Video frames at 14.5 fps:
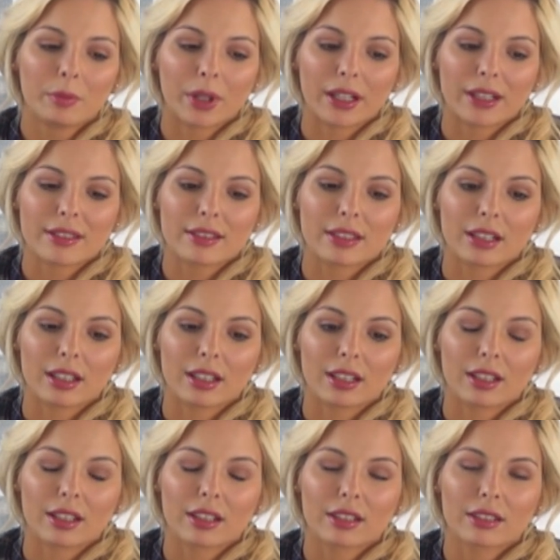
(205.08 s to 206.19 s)
but
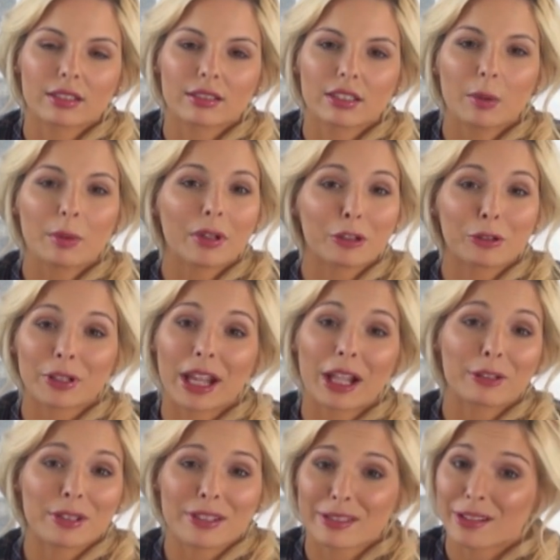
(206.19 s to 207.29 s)
a couple hundred
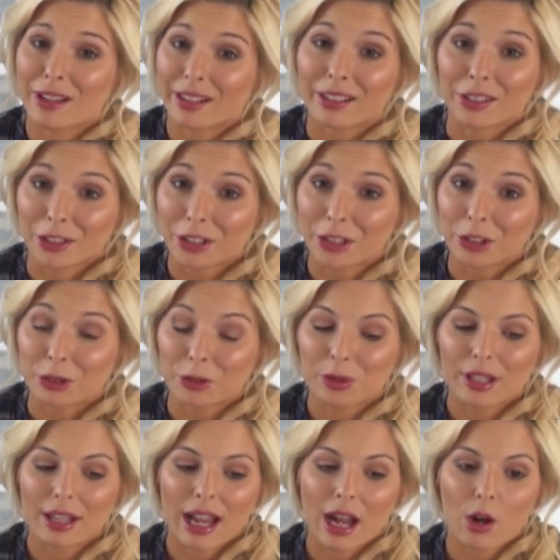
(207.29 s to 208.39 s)
calories is not going to hurt you.
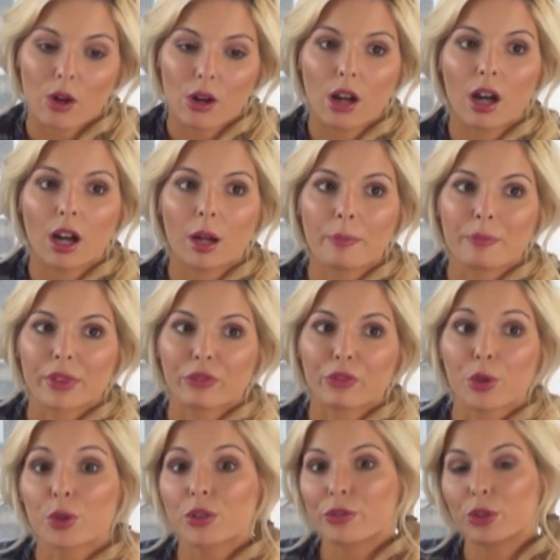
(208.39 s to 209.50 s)
Now,
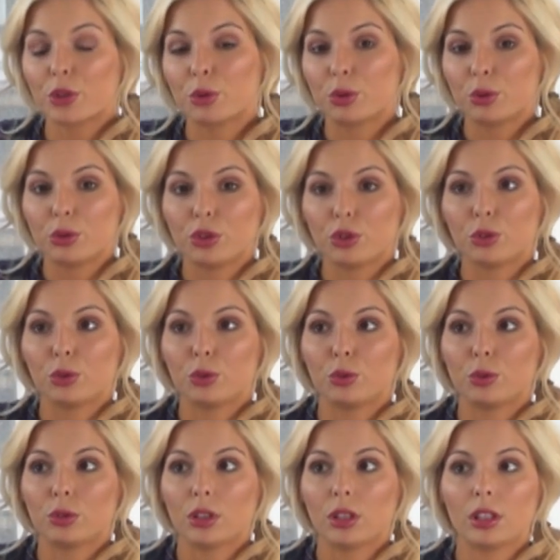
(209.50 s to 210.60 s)
for those of you who
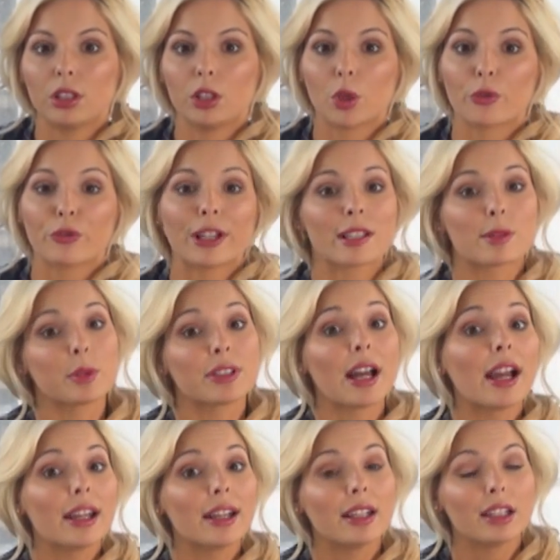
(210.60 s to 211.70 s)
do, you know, flexible
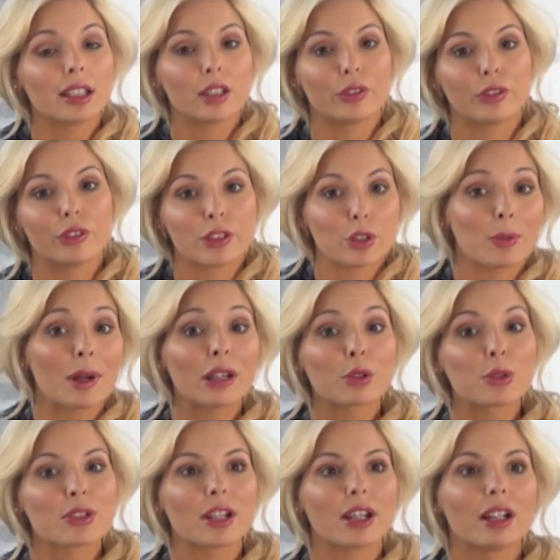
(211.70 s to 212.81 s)
dieting, if it fits your macro
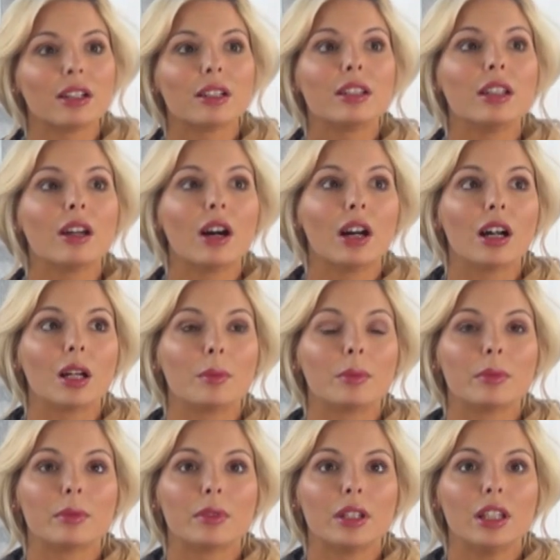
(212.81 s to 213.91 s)
style,
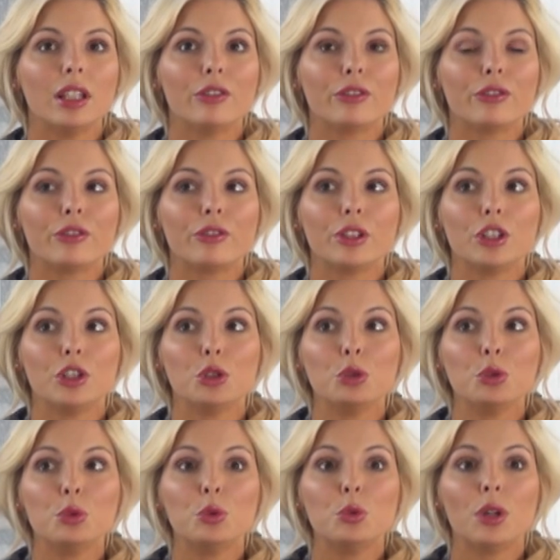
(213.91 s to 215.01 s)
if
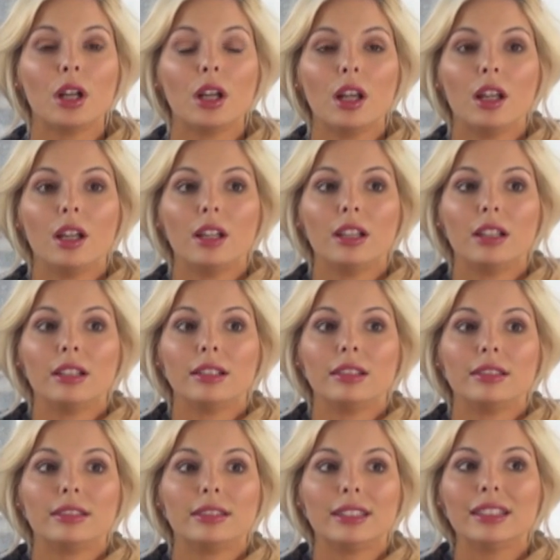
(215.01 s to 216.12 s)
you
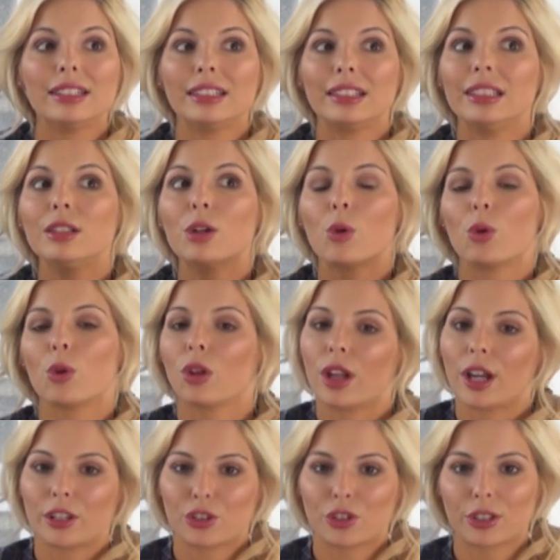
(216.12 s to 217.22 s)
didn't eat a whole
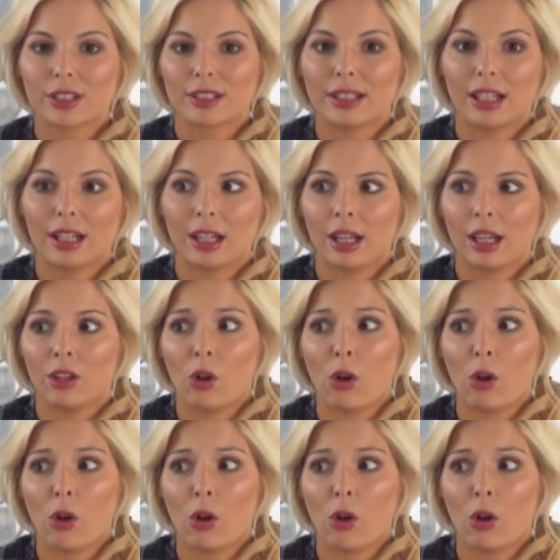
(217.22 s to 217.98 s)
lot during the day and